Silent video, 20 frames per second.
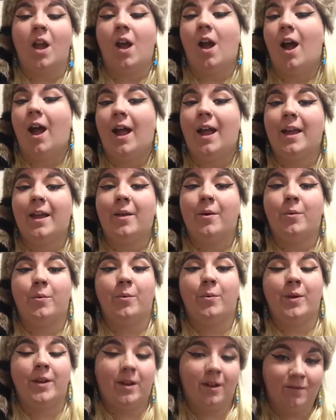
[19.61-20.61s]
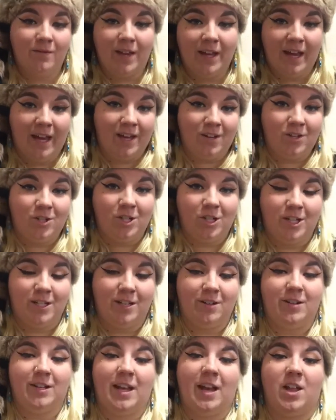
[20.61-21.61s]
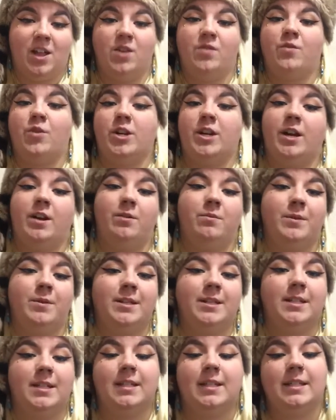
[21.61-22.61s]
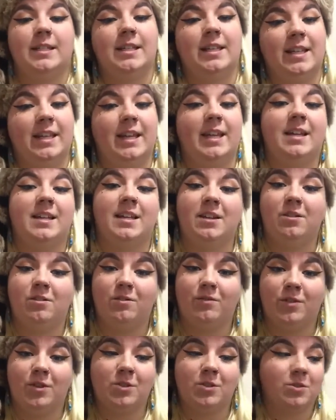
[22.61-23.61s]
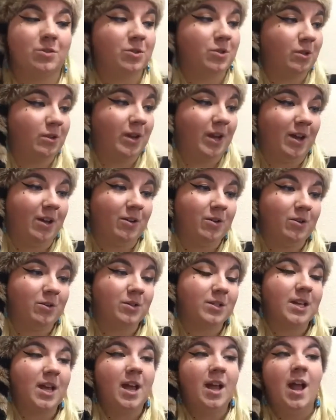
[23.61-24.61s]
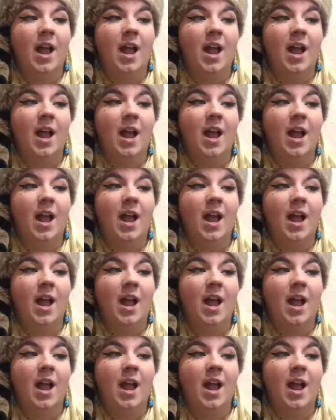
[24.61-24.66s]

I went on vacation down to California, went to Disneyland and Universal Studios,